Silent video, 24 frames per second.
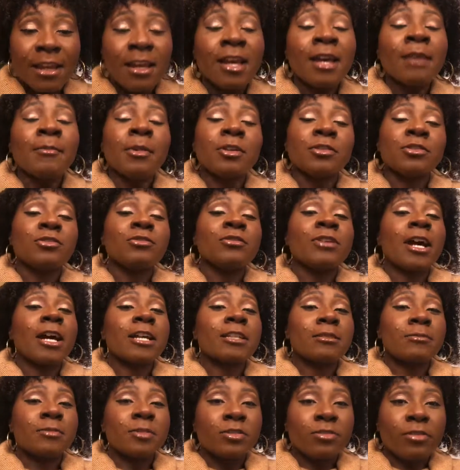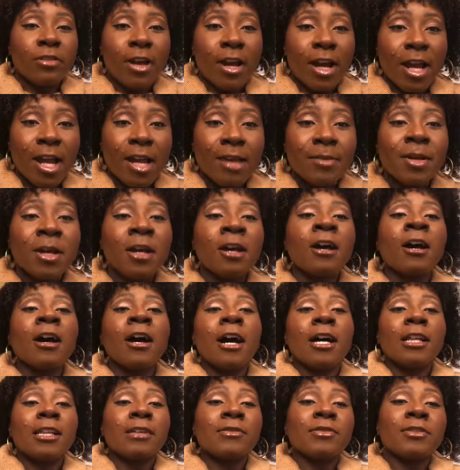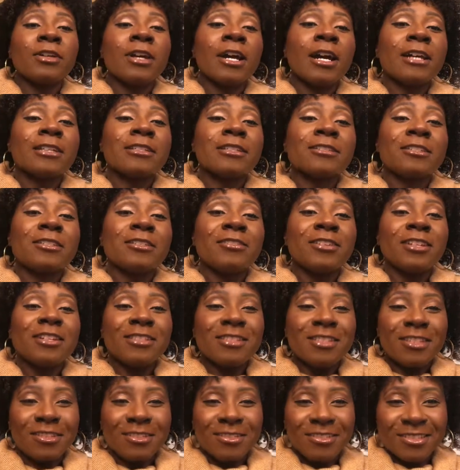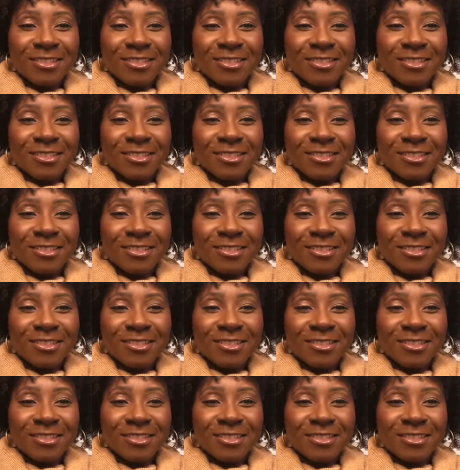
Make sure you guys subscribe. I love you guys. I'll see you again soon.